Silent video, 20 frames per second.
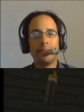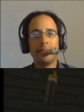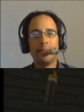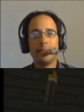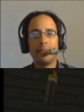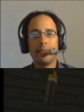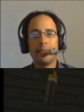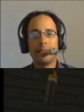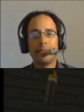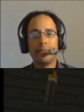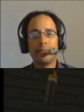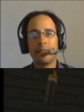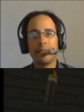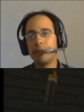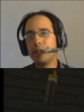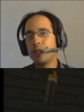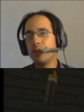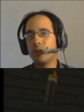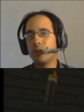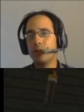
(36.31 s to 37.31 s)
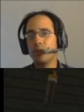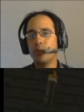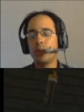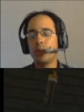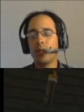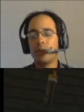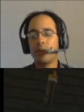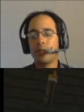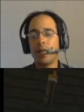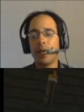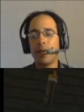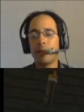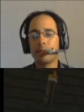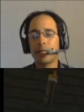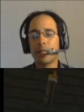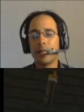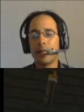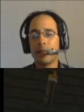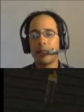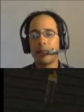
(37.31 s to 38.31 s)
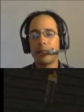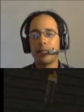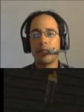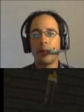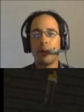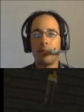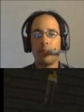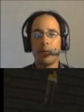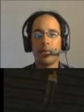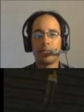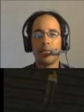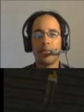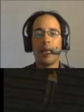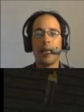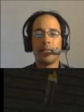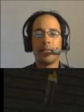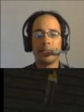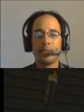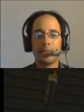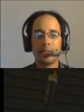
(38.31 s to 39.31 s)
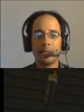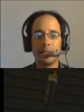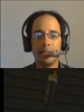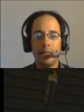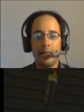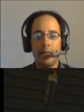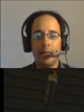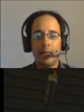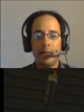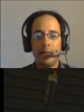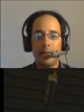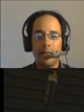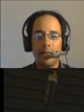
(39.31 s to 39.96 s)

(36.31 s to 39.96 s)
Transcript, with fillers: And uh, since I've been doing other games, I kind of thought I'd come back to Hexxit.